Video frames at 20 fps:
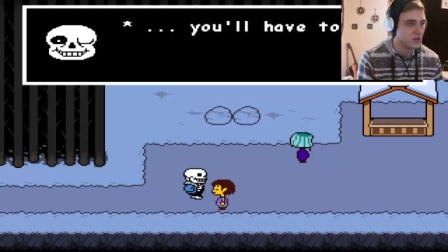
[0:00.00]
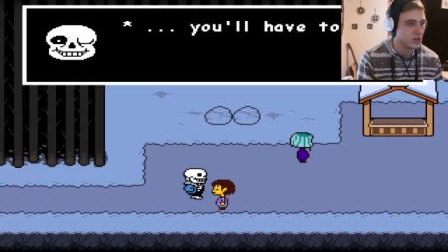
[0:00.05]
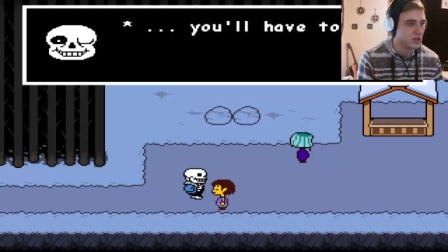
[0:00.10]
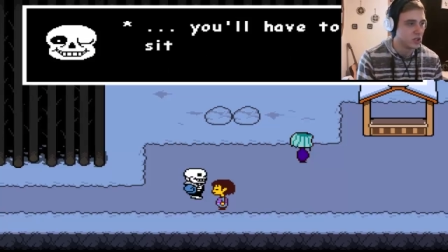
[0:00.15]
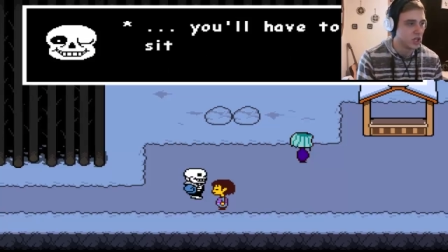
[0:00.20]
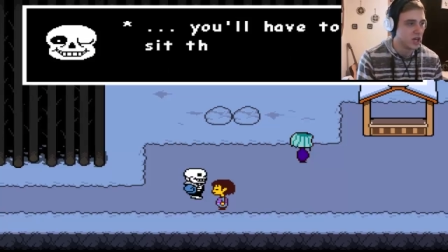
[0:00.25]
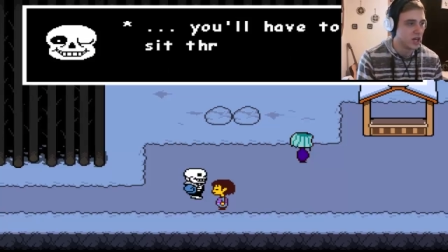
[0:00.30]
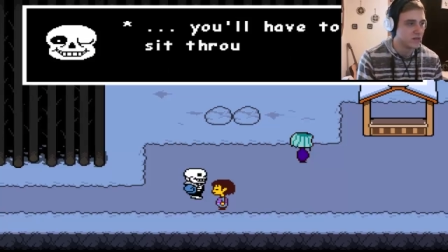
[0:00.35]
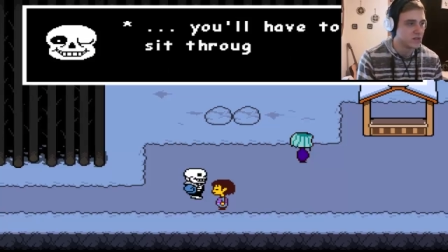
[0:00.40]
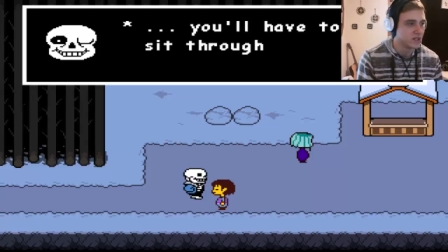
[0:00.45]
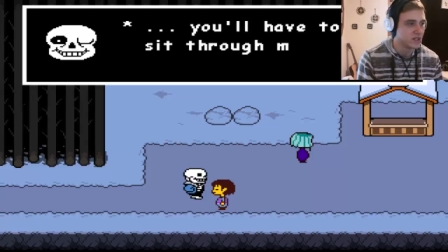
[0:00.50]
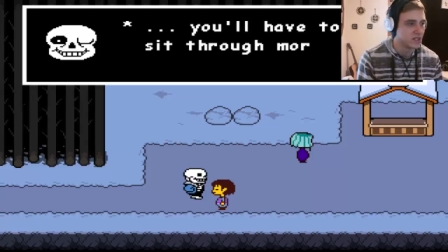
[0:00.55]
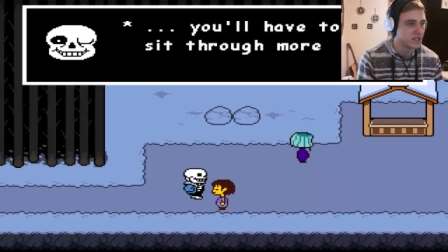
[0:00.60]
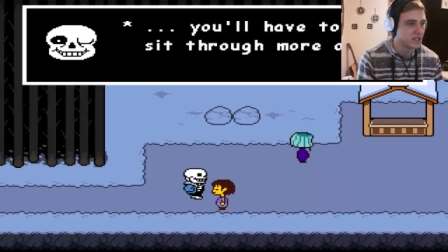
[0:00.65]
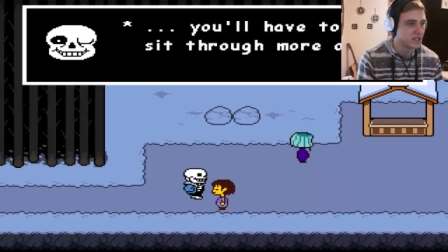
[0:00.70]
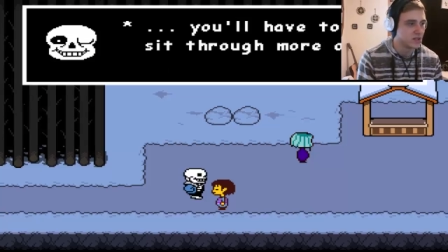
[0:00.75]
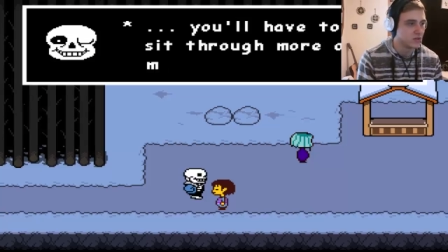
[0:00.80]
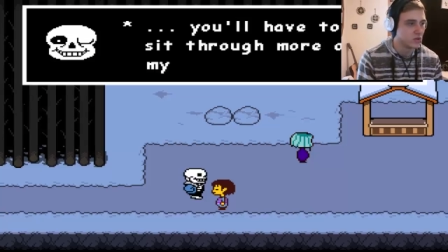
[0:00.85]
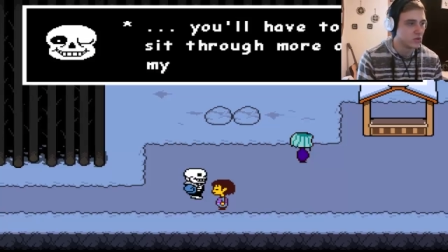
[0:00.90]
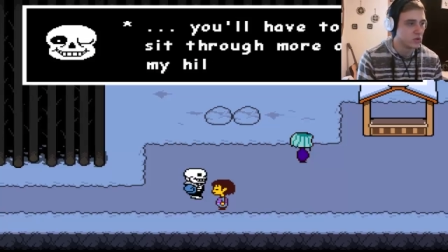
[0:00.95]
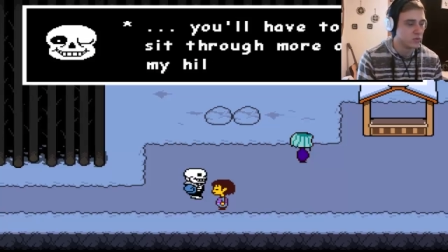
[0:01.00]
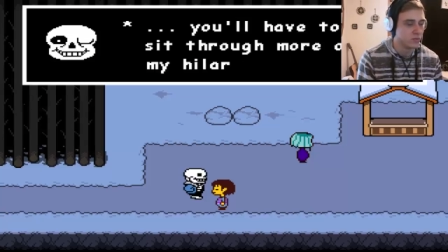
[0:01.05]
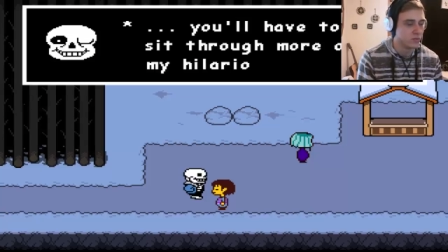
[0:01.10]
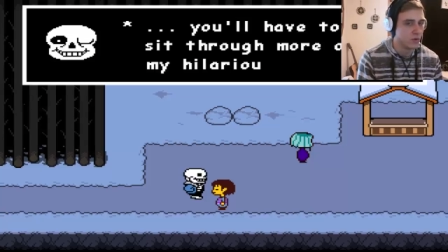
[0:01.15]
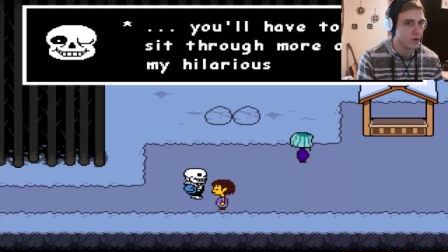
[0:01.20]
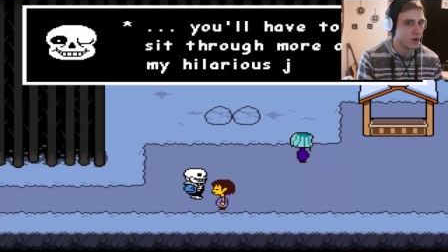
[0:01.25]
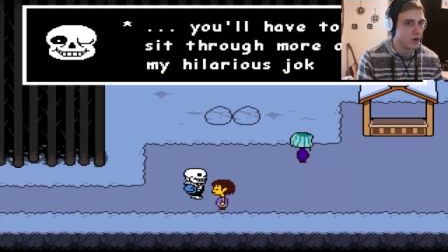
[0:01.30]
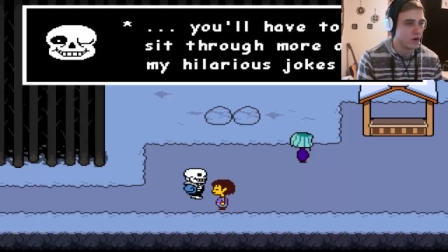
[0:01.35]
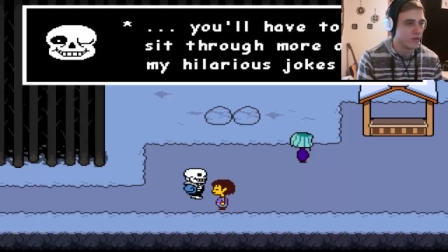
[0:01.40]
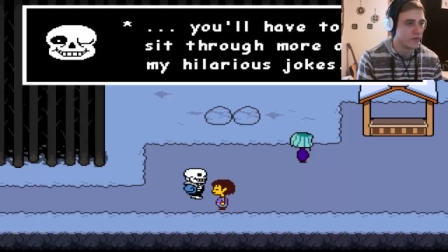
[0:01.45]
you'll have to sit through
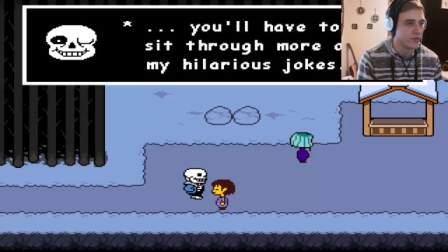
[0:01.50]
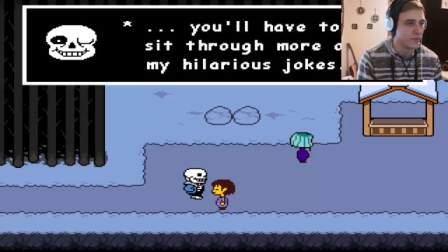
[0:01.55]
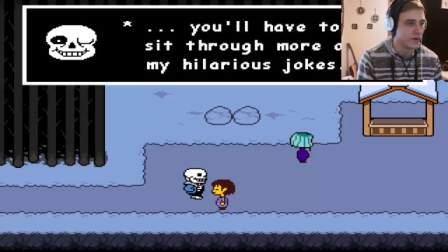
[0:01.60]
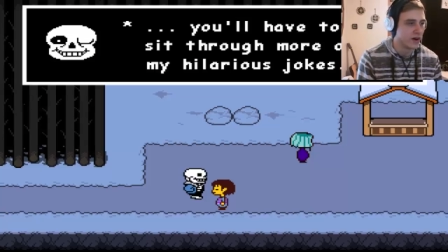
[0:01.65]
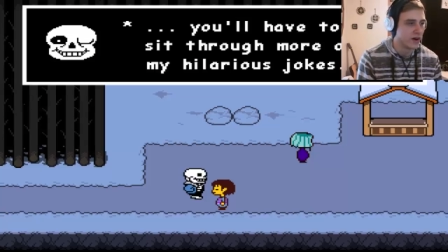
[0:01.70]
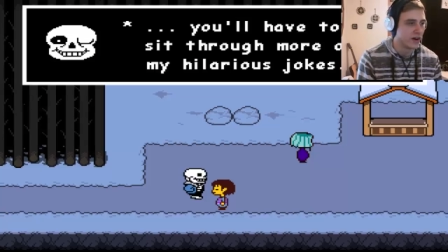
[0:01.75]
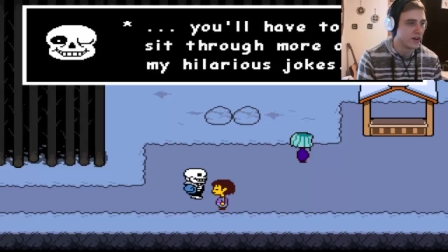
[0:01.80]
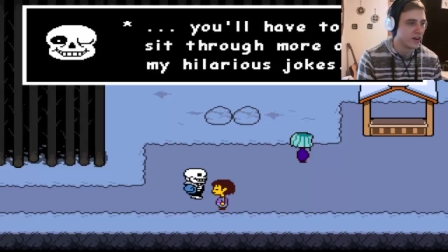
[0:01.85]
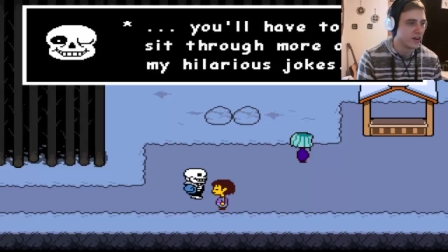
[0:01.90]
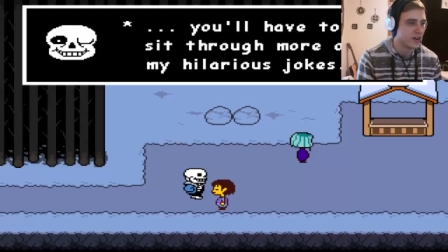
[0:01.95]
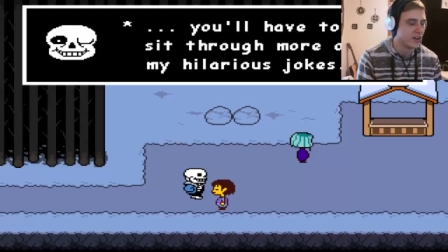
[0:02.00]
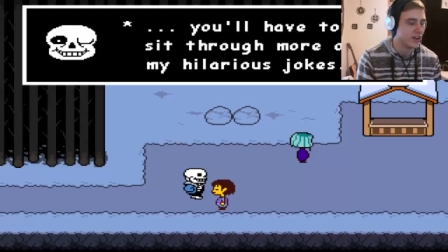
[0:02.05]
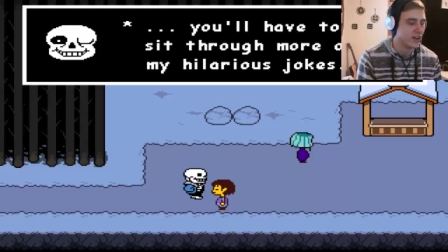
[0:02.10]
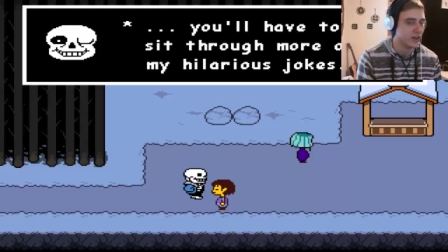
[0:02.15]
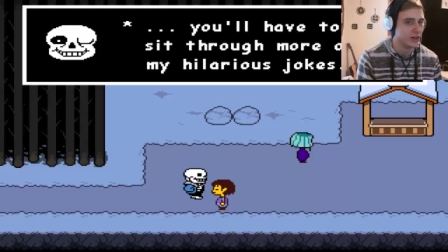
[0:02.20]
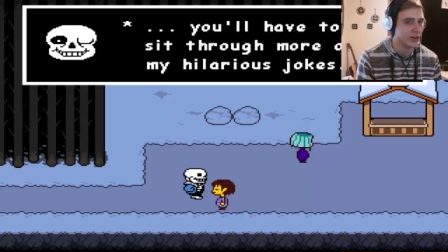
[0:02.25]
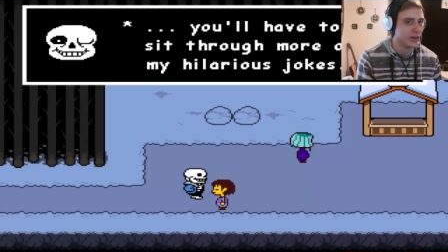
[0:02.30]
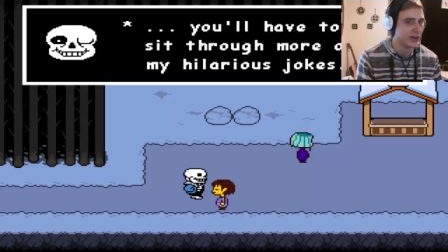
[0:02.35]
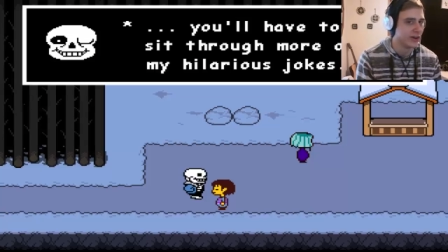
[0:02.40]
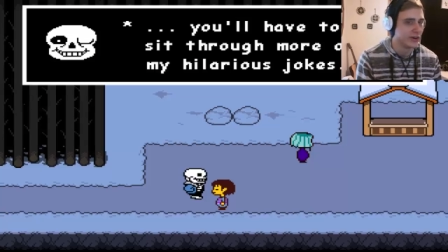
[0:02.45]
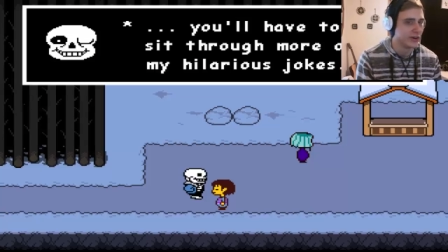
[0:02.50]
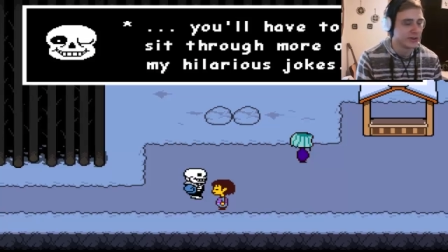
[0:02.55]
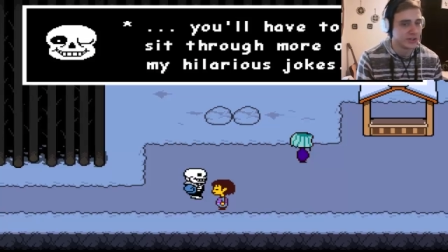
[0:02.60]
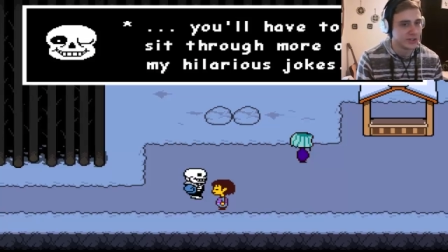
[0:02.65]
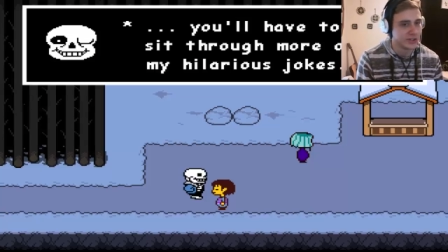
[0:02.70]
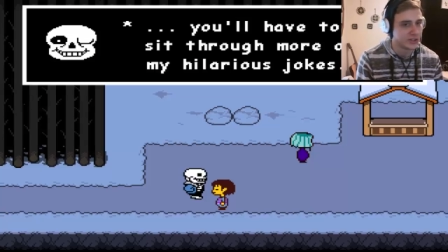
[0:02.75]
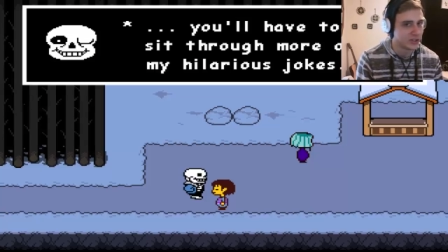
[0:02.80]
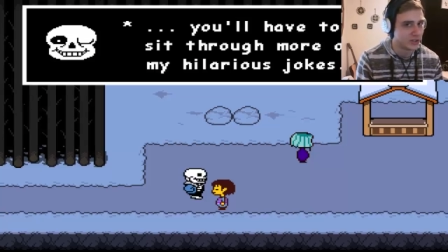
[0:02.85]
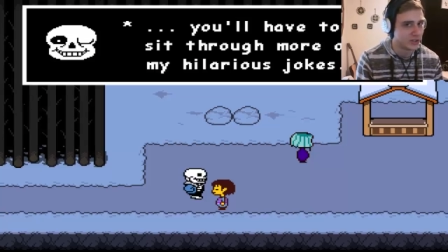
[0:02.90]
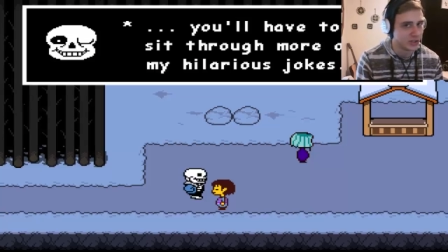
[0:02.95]
more of my
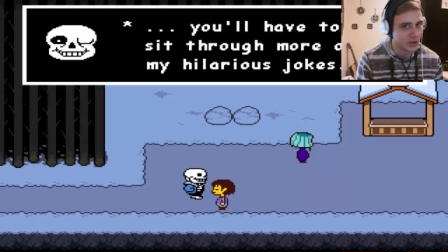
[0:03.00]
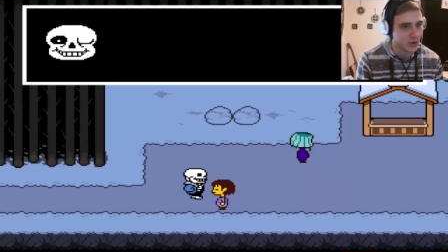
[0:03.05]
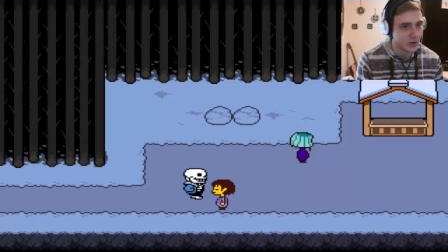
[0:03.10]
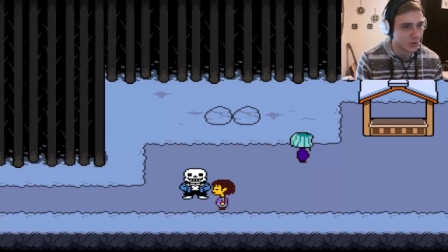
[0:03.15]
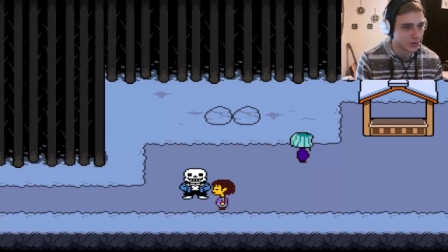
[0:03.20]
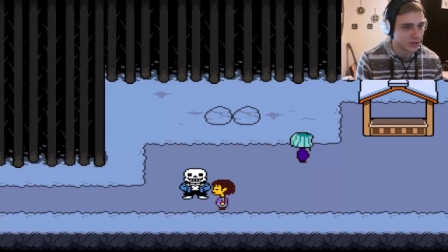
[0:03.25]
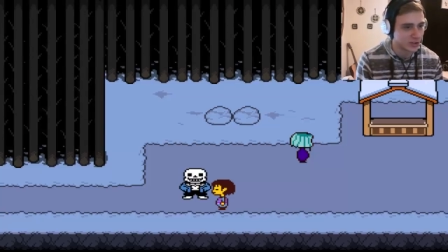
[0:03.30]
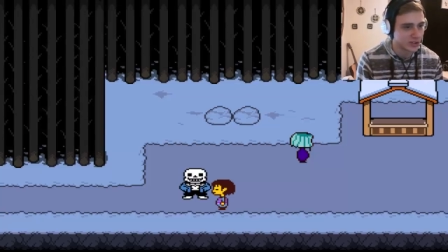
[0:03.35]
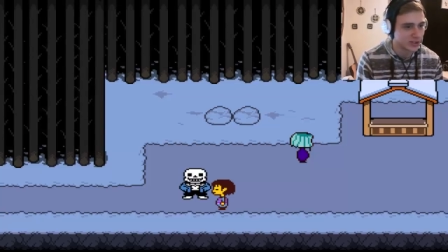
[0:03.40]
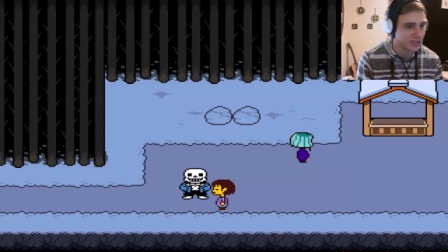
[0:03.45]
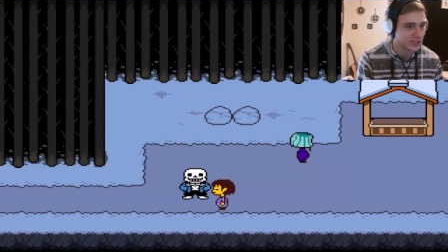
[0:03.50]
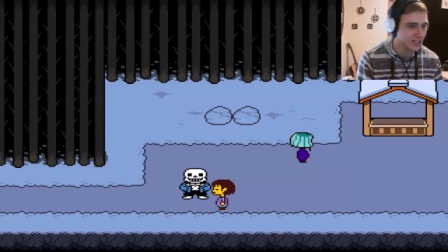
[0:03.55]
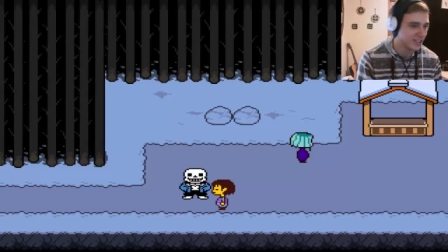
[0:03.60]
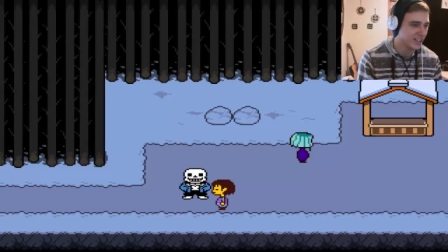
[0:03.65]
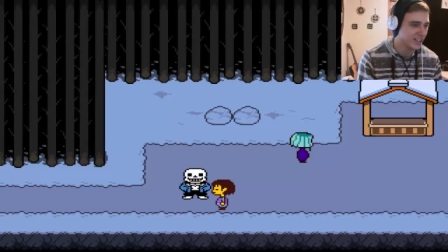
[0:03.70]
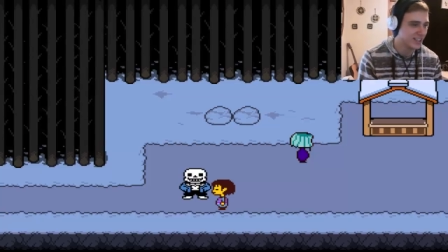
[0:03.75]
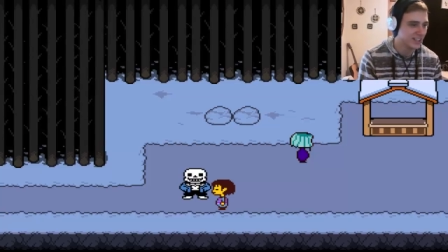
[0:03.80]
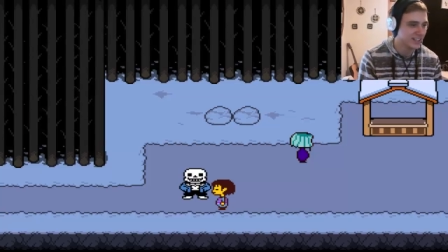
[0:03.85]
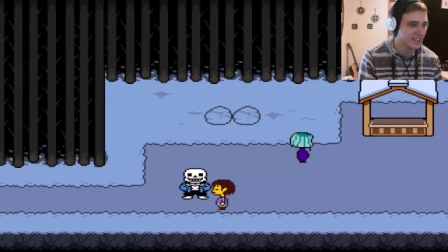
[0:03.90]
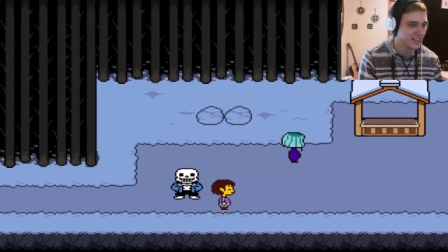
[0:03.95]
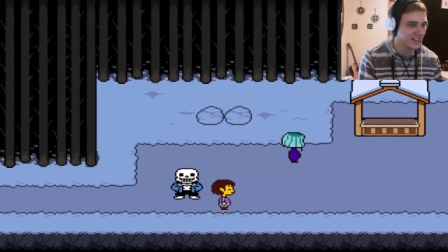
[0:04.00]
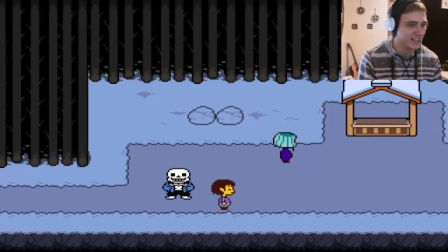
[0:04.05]
hilarious jokes.